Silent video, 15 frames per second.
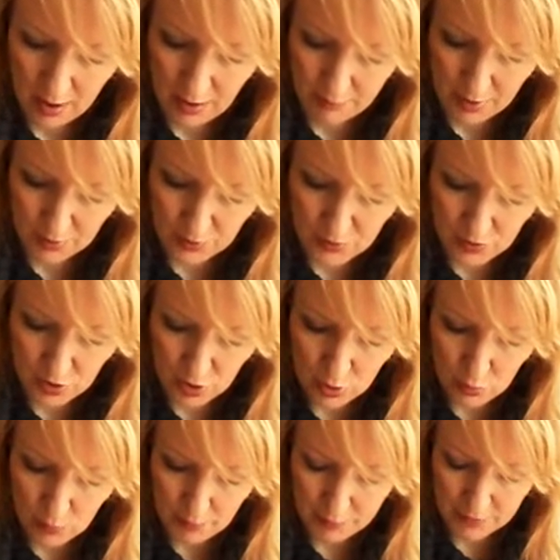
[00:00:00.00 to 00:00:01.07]
amongst
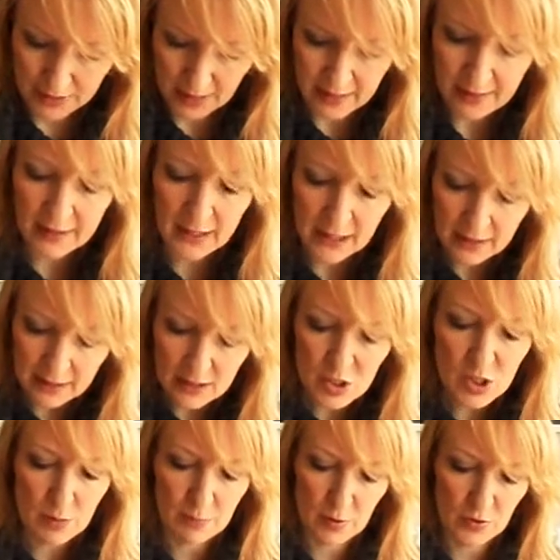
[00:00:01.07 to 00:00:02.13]
you, but I think
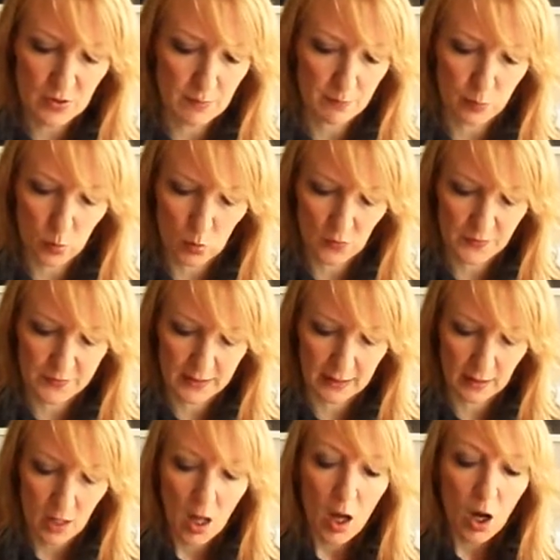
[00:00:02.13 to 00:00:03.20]
that's the most important
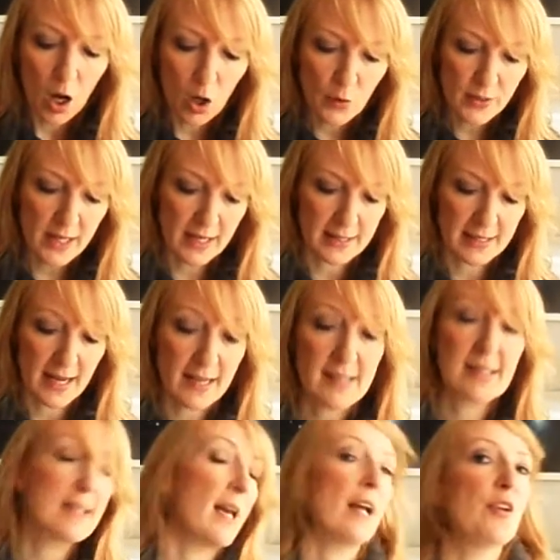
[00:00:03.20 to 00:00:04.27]
thing. Oh yes,
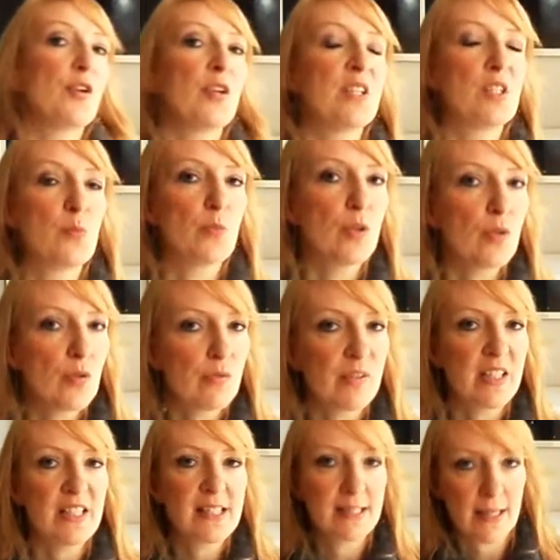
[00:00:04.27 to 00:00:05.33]
and Saturn is
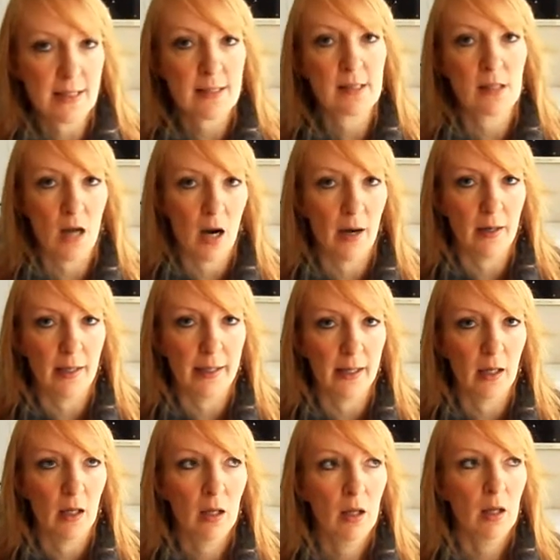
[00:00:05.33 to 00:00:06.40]
beautifully sextiling